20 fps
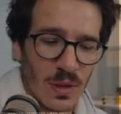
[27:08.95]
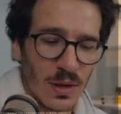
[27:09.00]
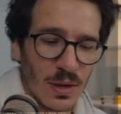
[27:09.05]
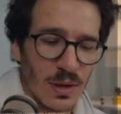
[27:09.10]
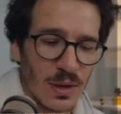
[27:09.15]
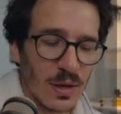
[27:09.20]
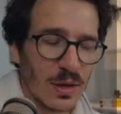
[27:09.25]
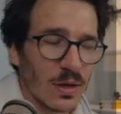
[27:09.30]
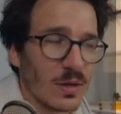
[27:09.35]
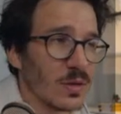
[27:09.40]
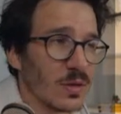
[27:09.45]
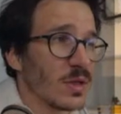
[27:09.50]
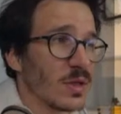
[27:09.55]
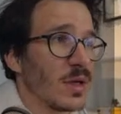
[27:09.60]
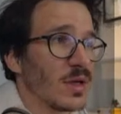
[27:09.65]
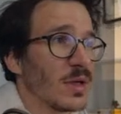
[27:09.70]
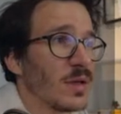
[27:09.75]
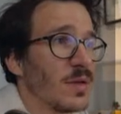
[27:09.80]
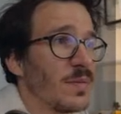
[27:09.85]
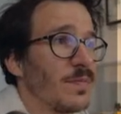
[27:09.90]
like you
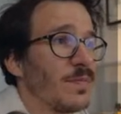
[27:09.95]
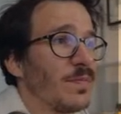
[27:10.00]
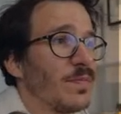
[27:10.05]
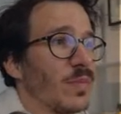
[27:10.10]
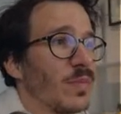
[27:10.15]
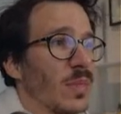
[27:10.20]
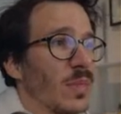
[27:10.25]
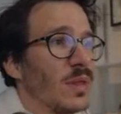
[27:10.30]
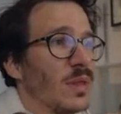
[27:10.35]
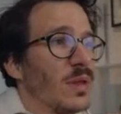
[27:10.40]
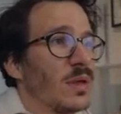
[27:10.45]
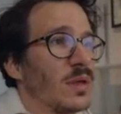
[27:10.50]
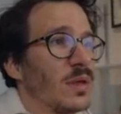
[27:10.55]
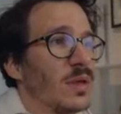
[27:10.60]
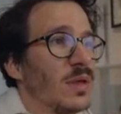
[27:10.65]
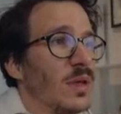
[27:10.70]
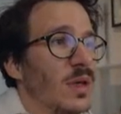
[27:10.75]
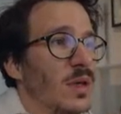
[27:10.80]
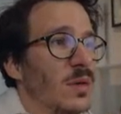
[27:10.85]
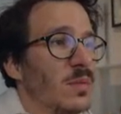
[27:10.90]
said, the
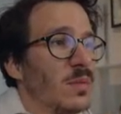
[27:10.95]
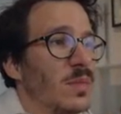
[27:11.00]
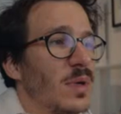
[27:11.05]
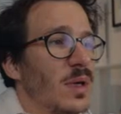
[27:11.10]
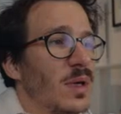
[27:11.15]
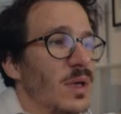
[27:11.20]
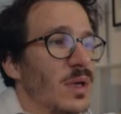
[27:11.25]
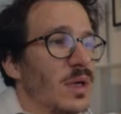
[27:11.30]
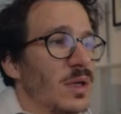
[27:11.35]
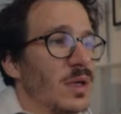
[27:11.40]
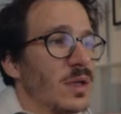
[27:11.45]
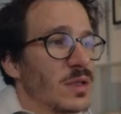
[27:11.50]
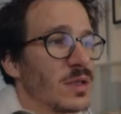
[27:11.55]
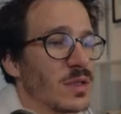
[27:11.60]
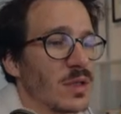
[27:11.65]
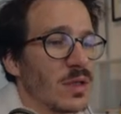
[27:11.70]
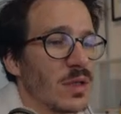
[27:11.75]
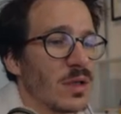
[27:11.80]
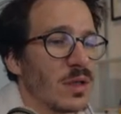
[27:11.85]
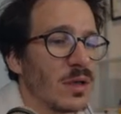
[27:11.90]
team
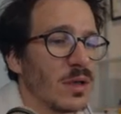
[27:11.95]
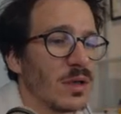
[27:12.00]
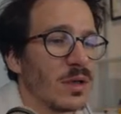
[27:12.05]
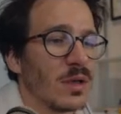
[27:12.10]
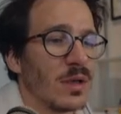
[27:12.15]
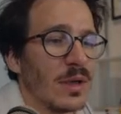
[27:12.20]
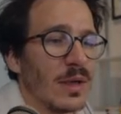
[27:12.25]
is, uh,